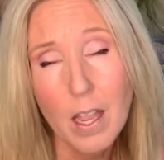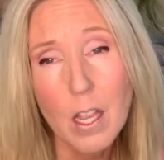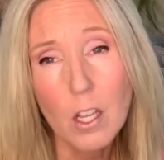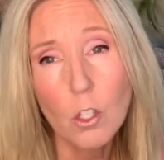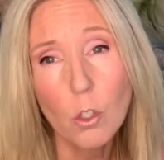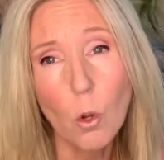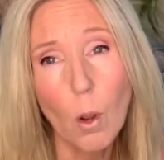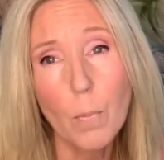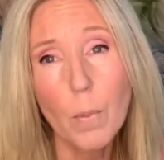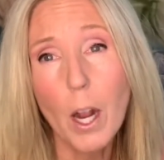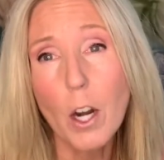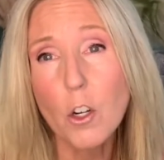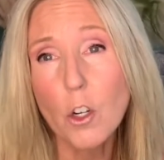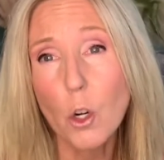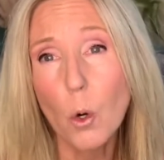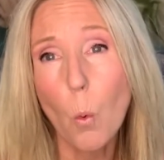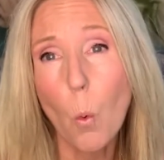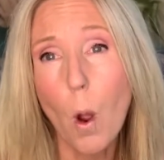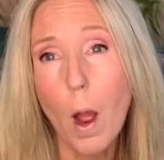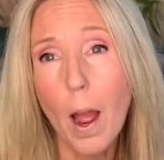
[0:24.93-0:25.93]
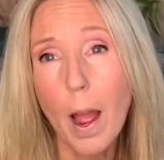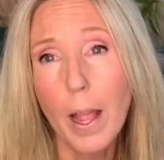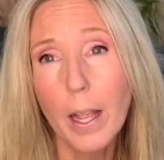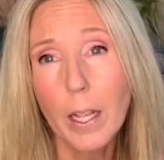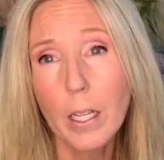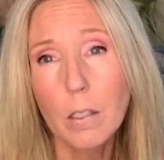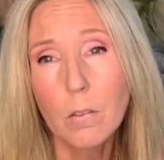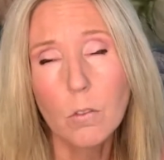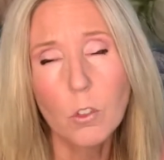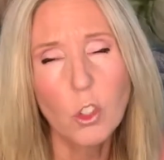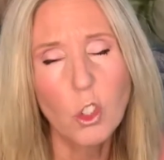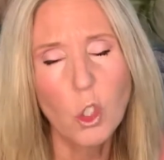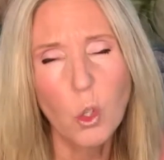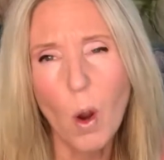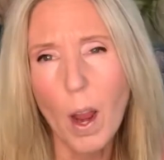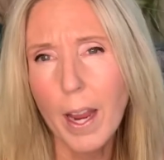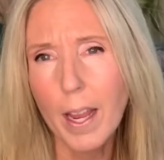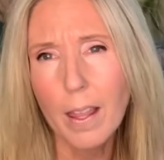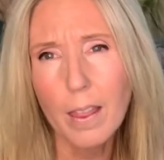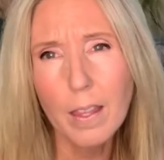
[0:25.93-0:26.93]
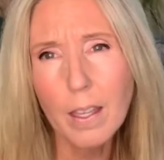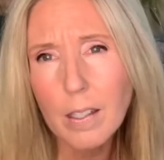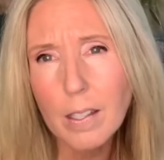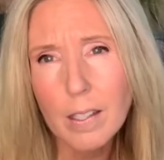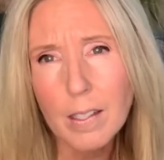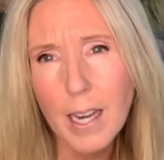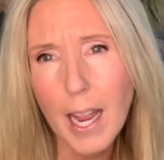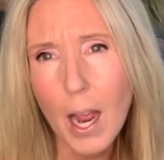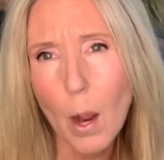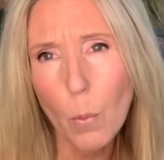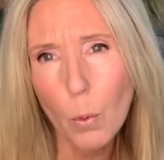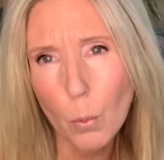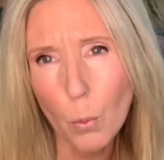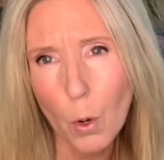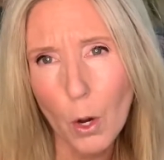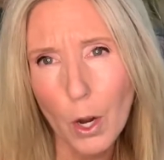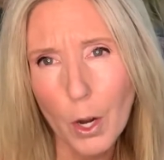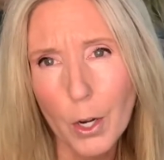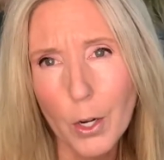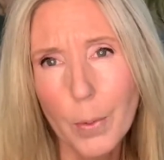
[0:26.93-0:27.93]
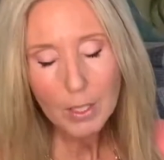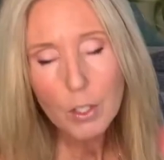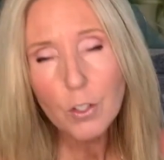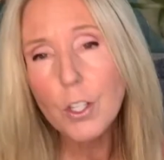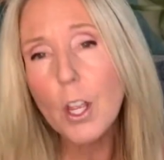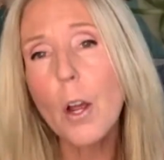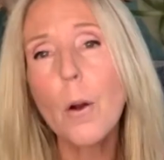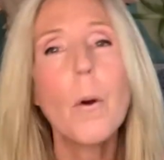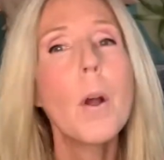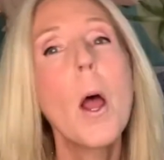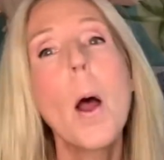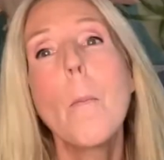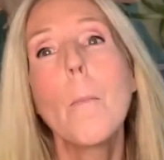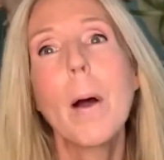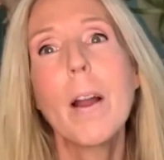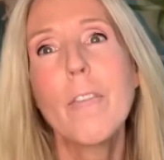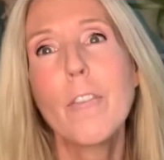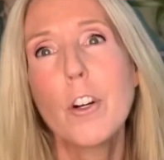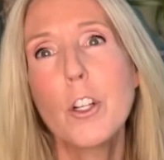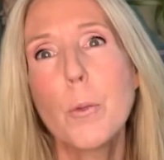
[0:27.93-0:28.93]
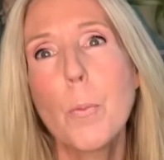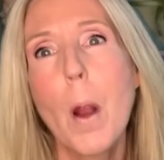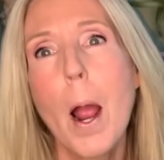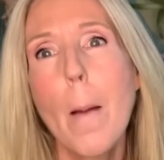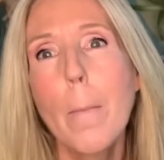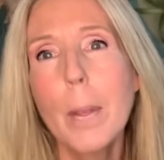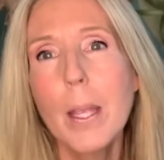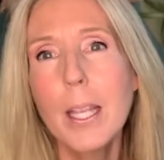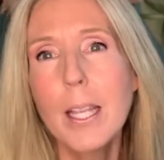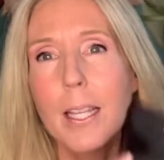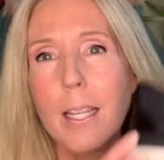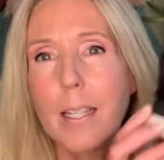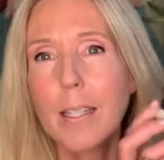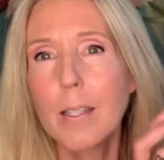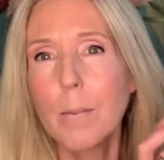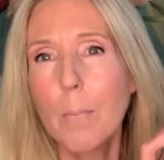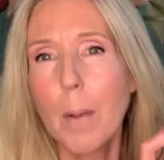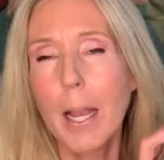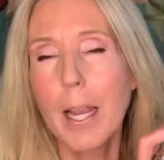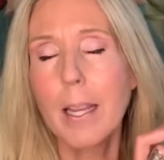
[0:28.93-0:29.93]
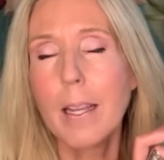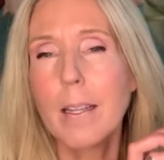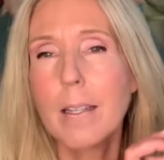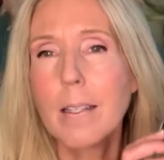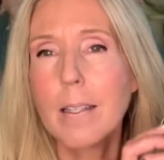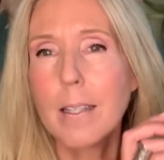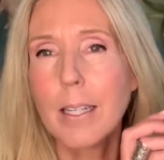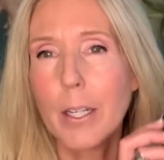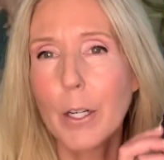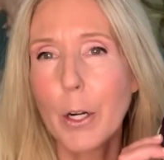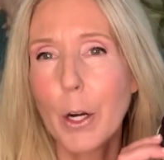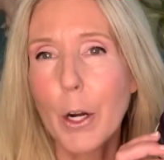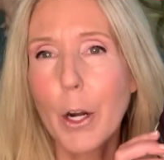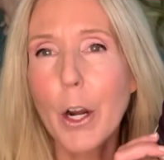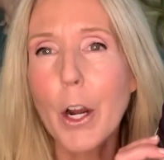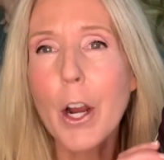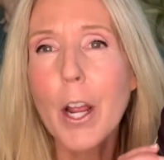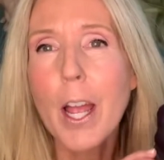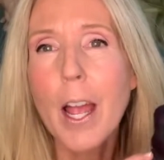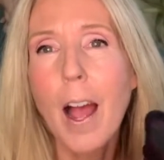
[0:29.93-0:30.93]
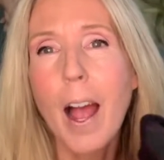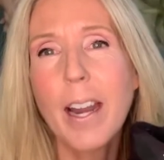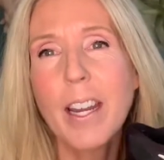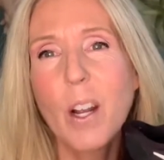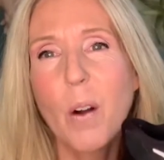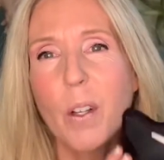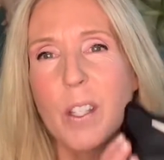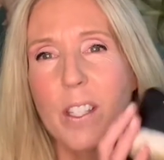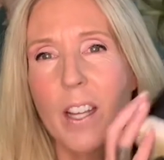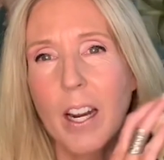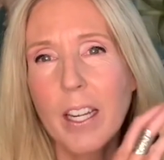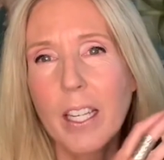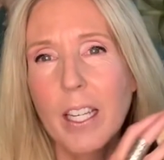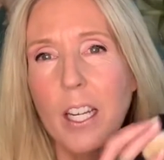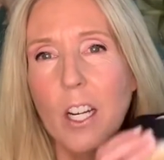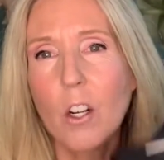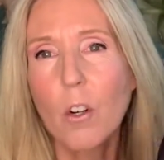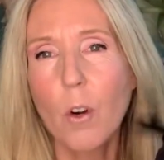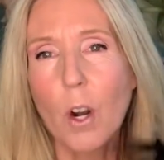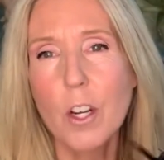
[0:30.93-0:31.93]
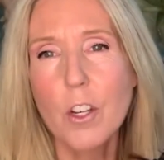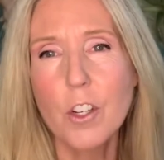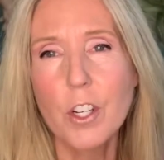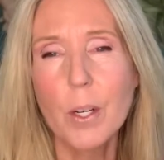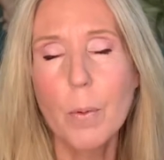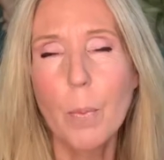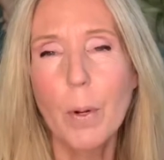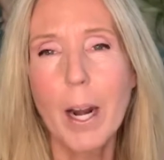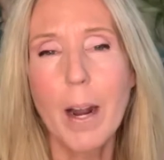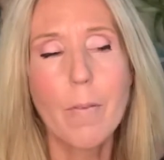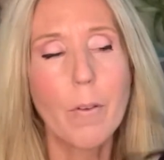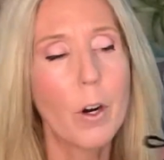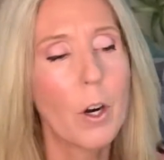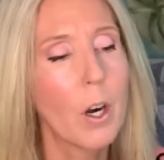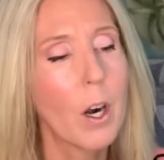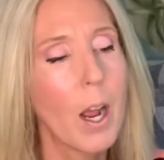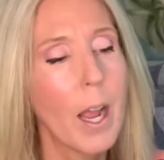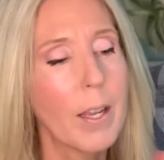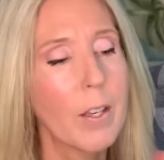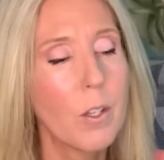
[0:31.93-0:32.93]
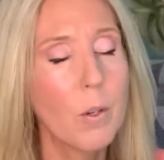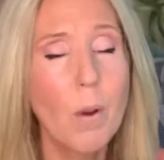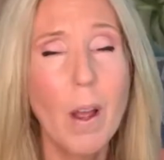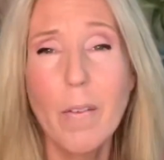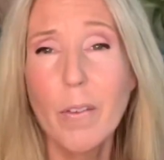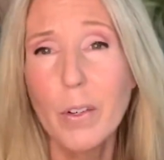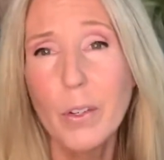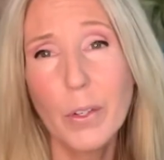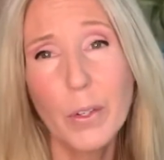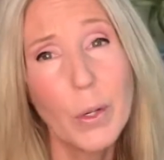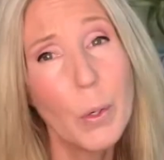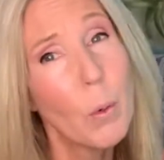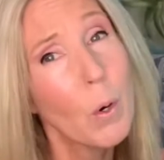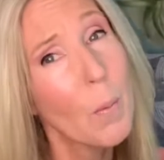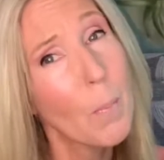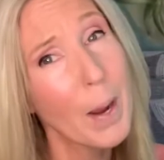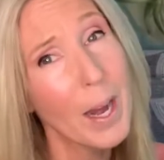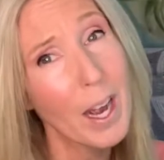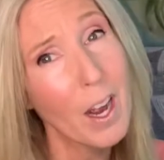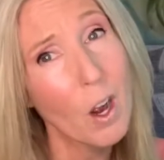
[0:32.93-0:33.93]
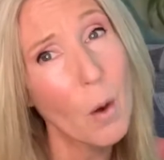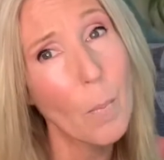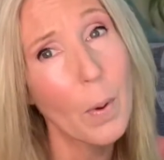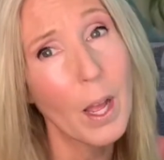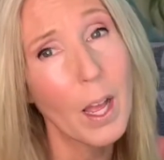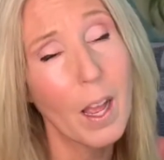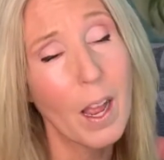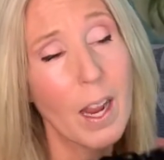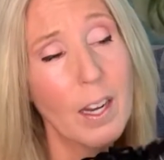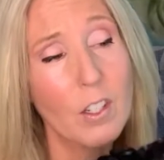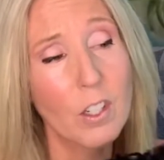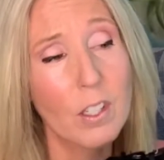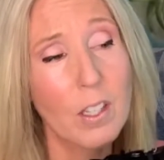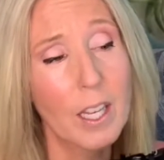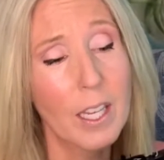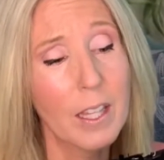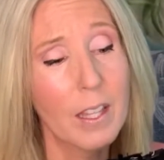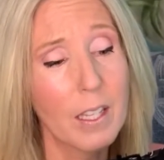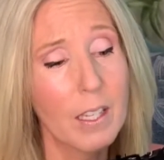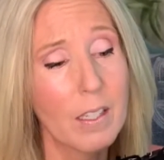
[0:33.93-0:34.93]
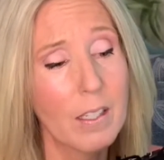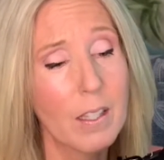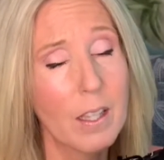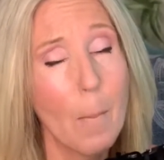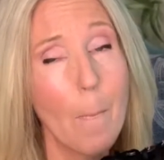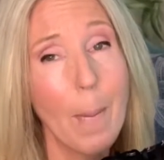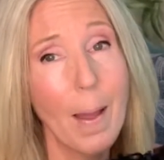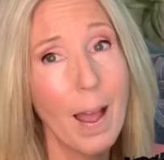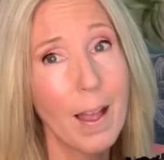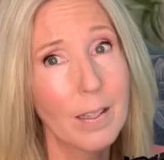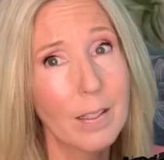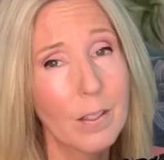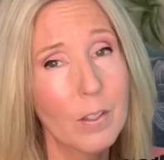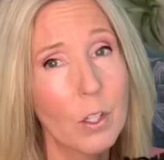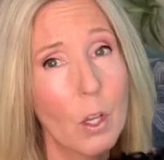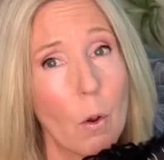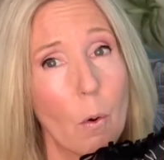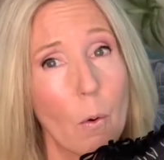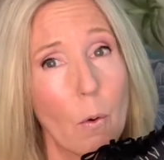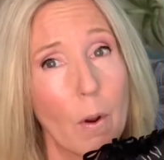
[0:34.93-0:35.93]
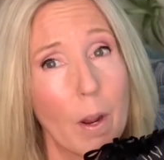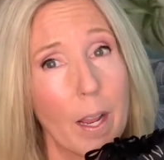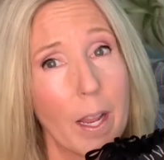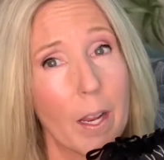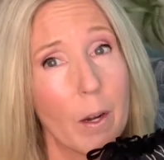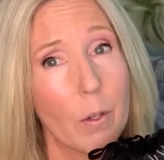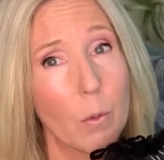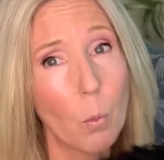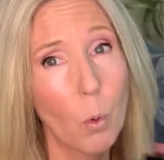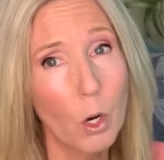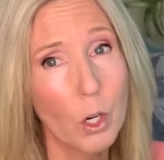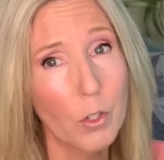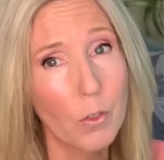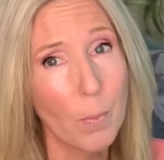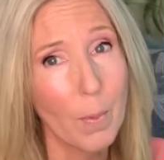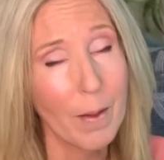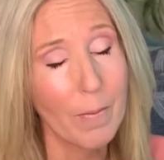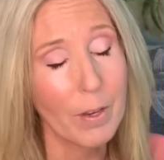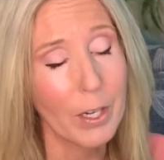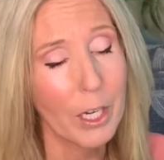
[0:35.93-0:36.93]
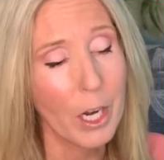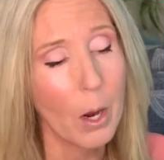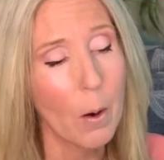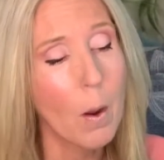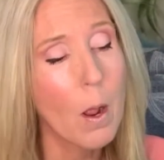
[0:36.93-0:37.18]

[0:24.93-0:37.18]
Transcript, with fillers: So I'm not sure why trying this now would work. So my first prop is my sneaker. I know it's yucky and grungy and whatever. I do have a newer pair, but I just like these the best. So it works for my video.